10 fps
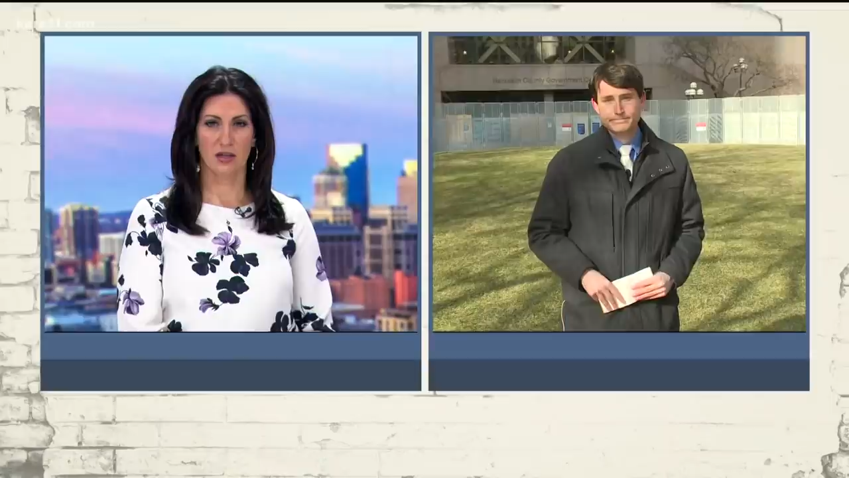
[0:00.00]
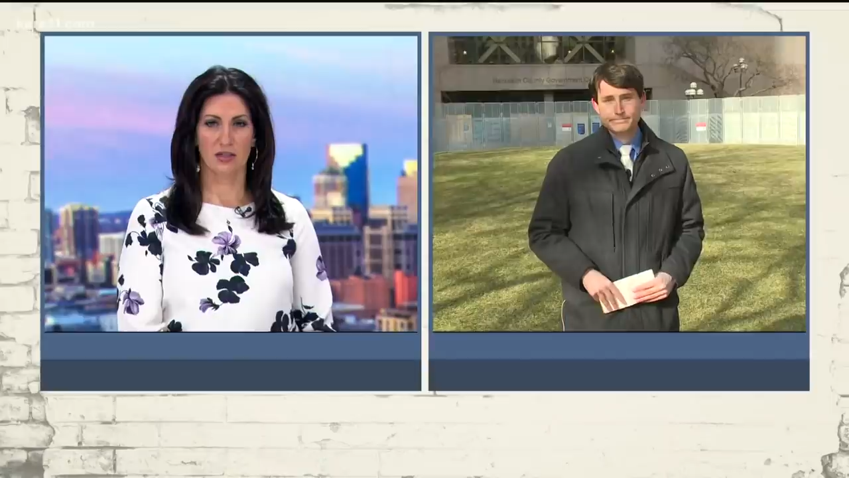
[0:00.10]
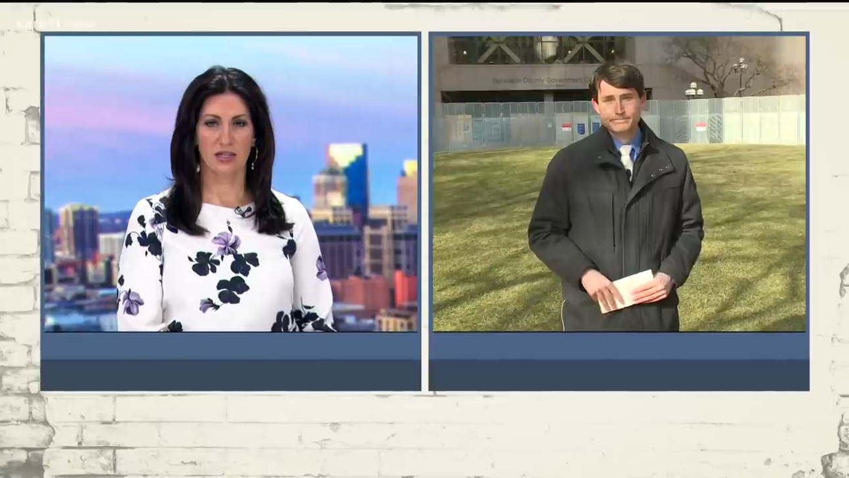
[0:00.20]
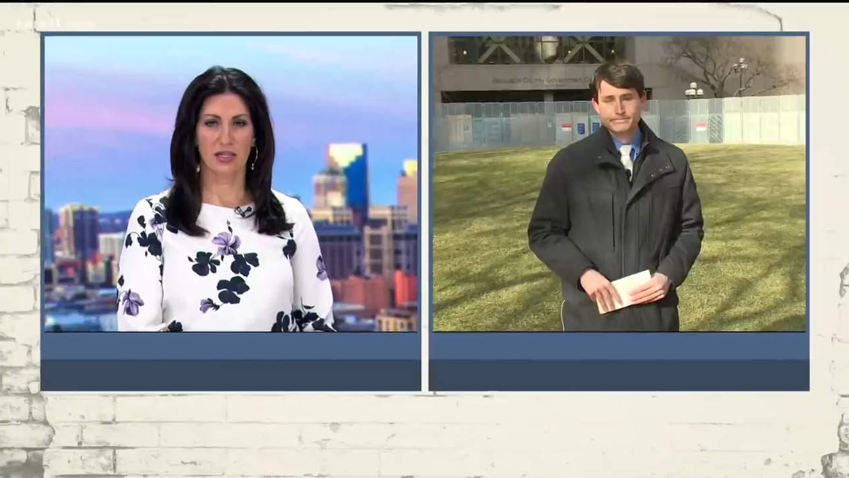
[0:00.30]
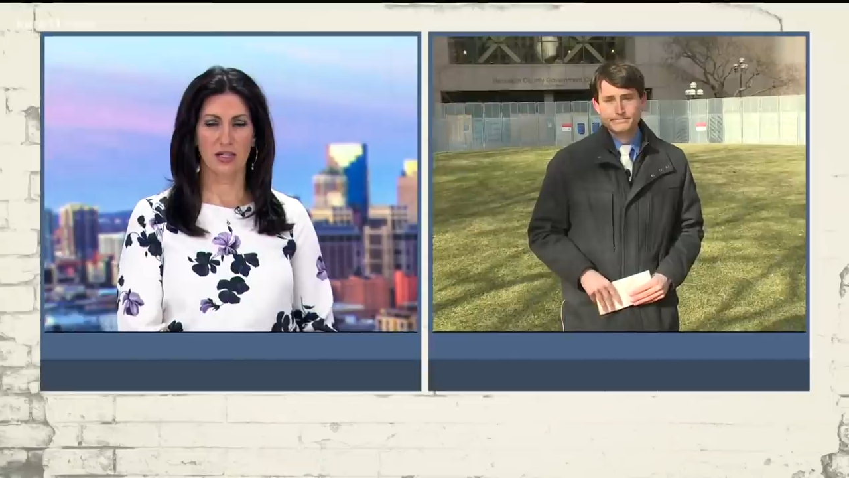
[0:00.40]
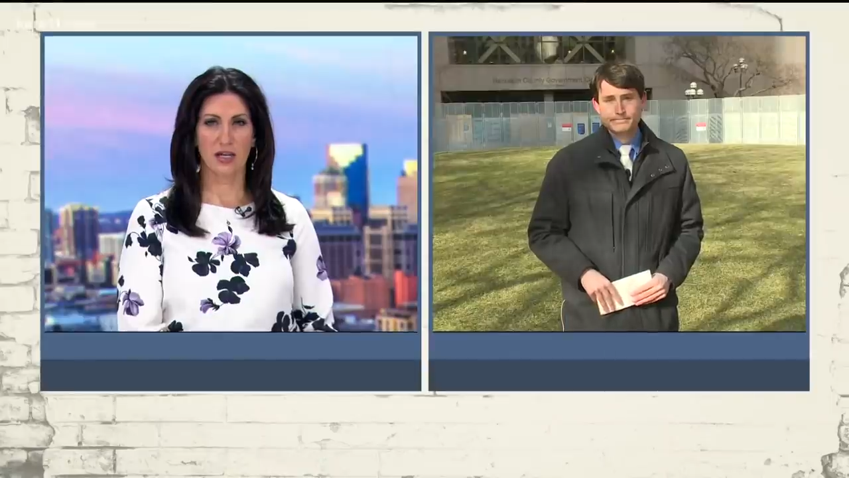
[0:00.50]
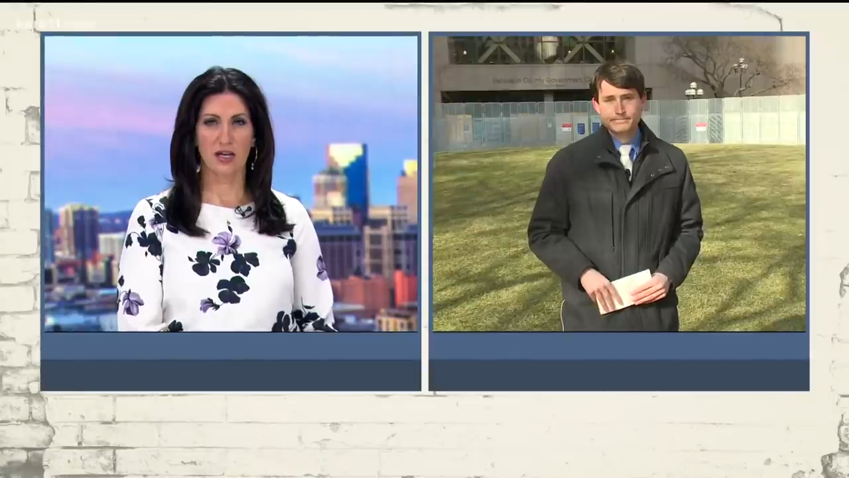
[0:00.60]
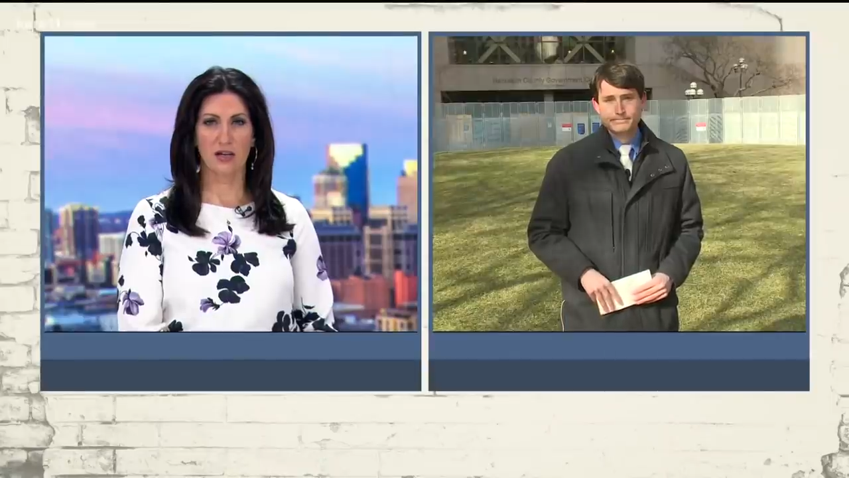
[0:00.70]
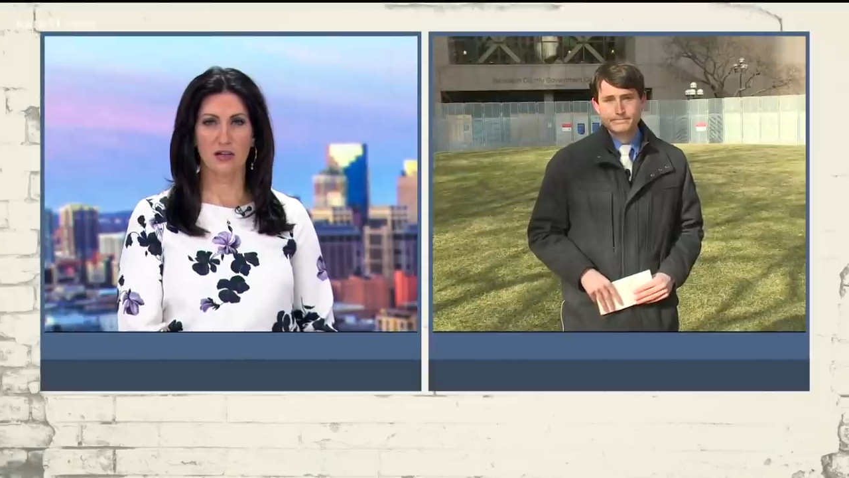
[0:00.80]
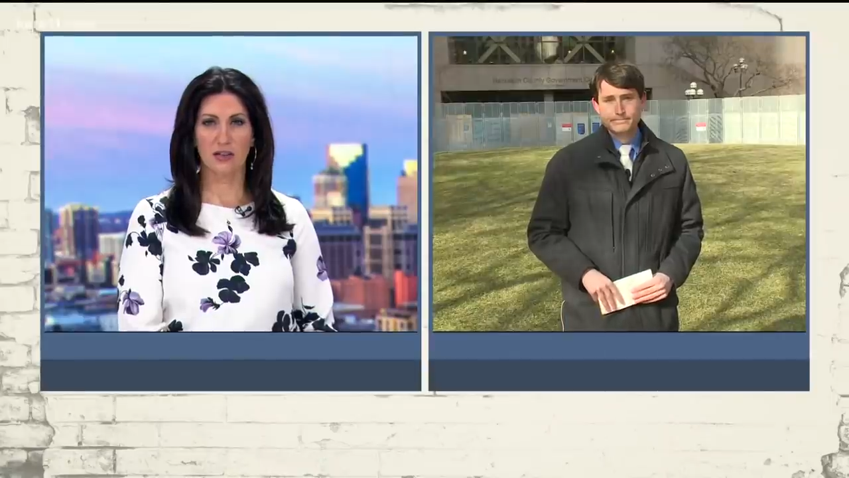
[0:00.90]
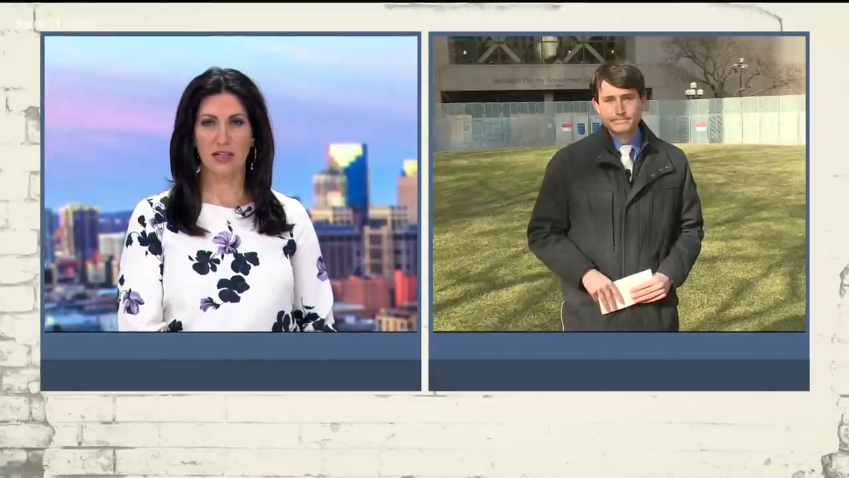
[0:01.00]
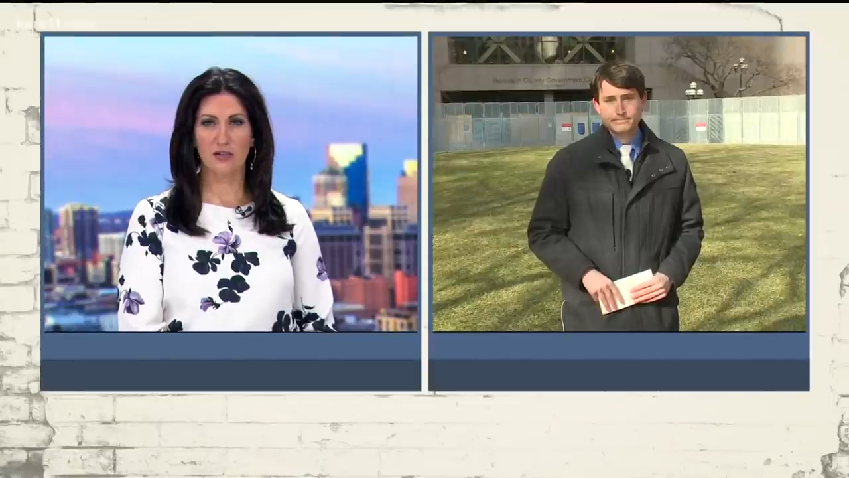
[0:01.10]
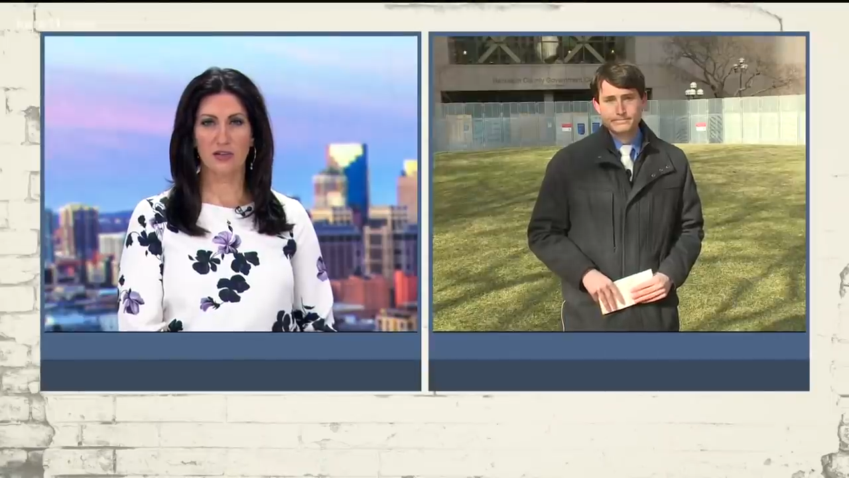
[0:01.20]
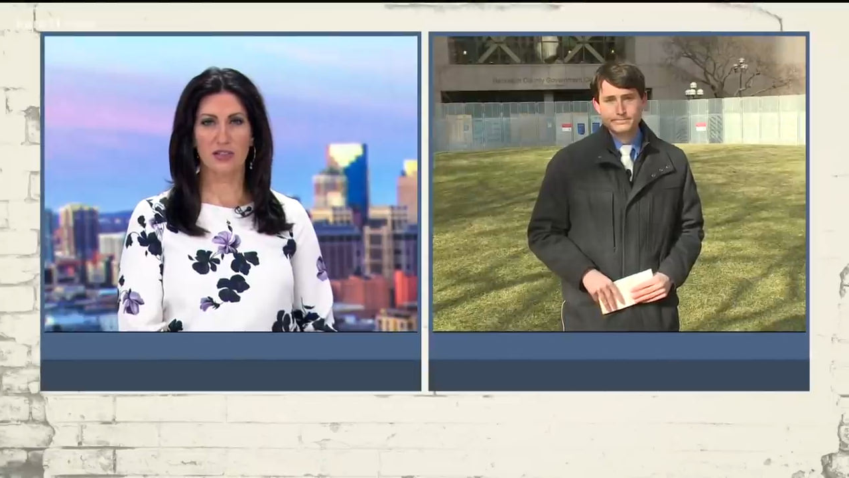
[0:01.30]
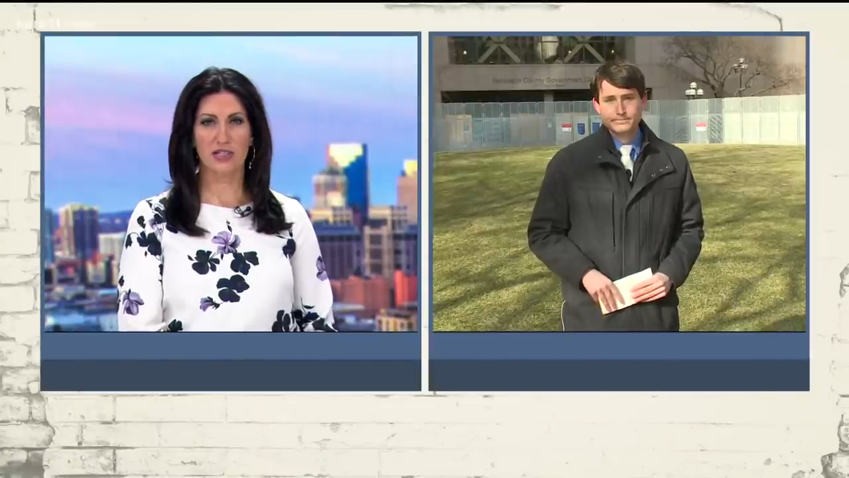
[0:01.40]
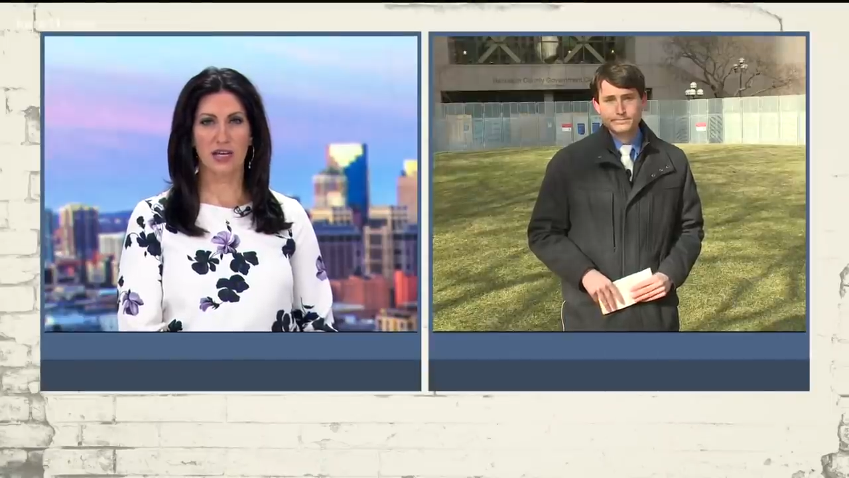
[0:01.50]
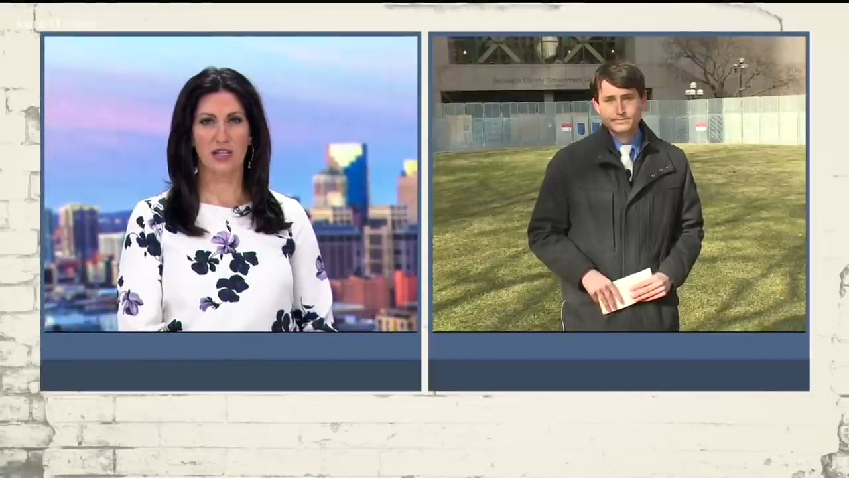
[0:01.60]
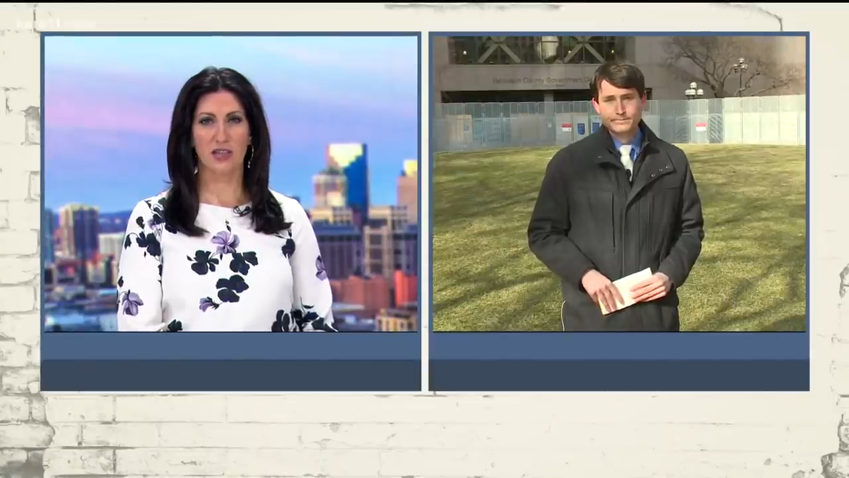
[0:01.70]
Danny, uh, later in the day,